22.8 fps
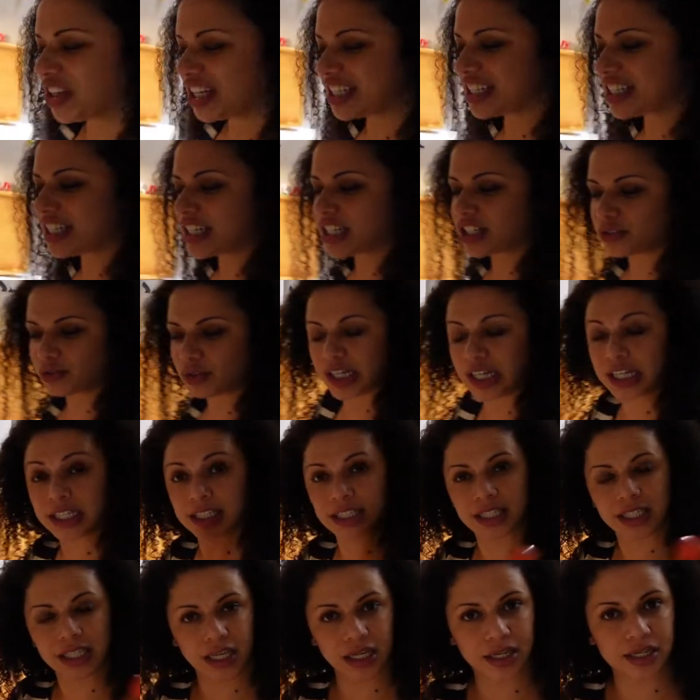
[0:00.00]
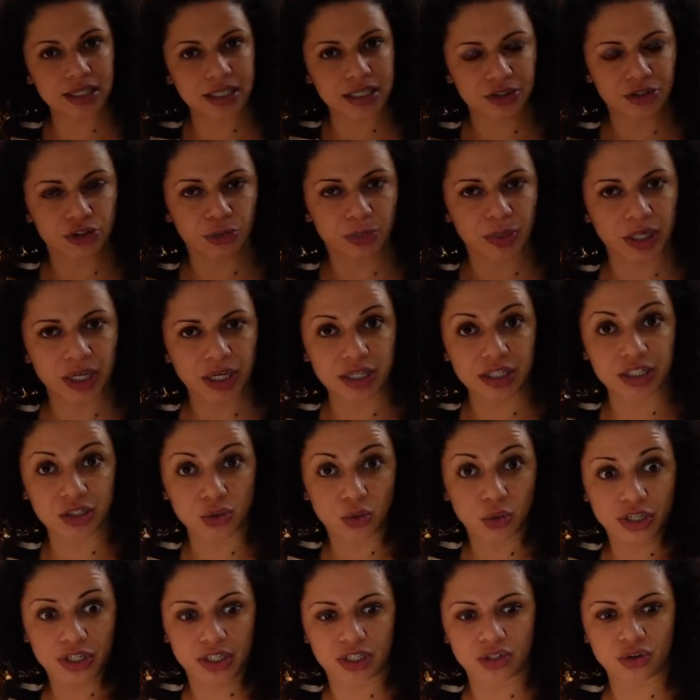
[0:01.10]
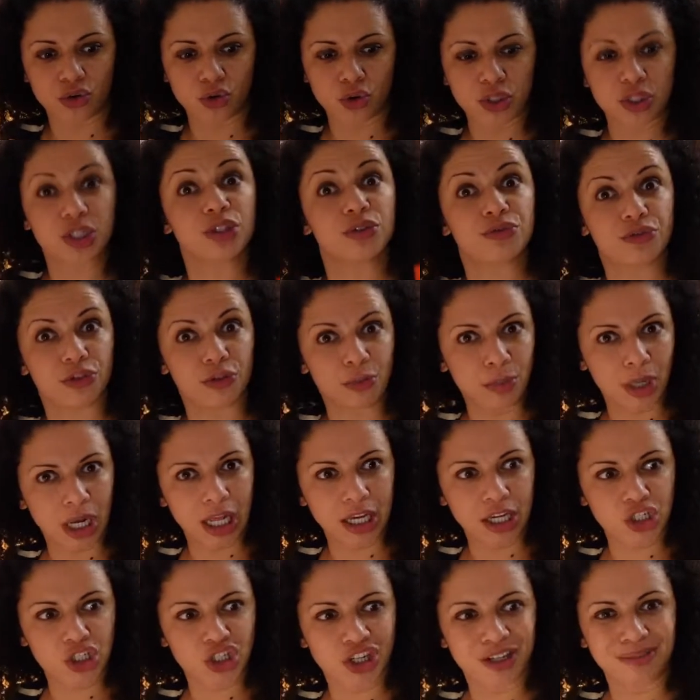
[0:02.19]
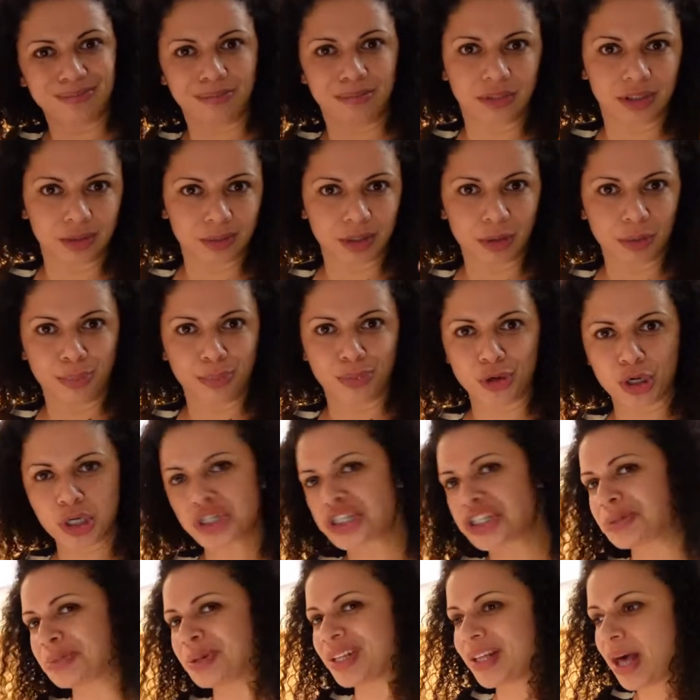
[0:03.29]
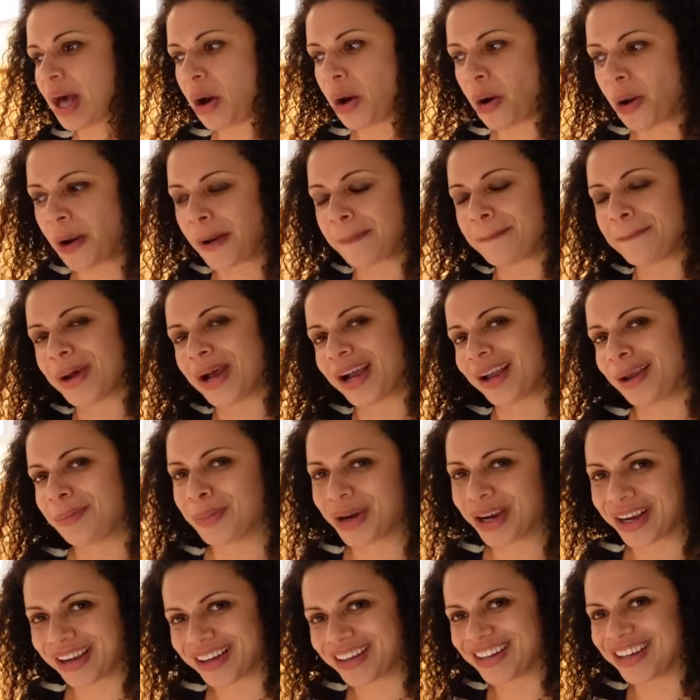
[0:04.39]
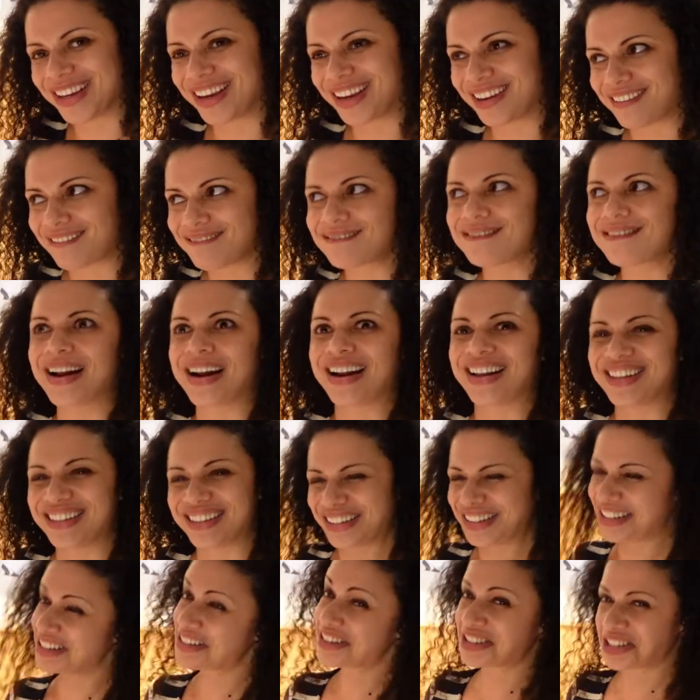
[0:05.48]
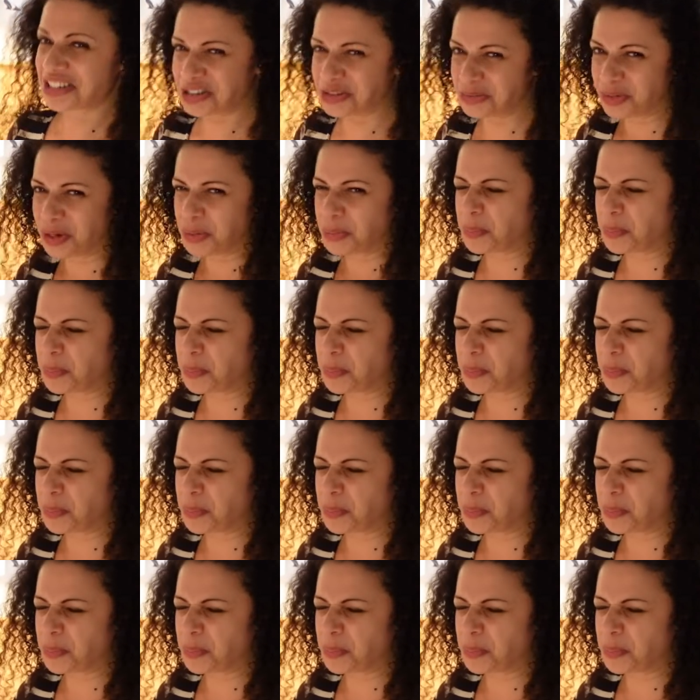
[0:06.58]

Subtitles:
it's like a really thick syrupy soy sauce from Malaysia. So I'm gonna brush some of that on and bang it back in again. I think that's gonna be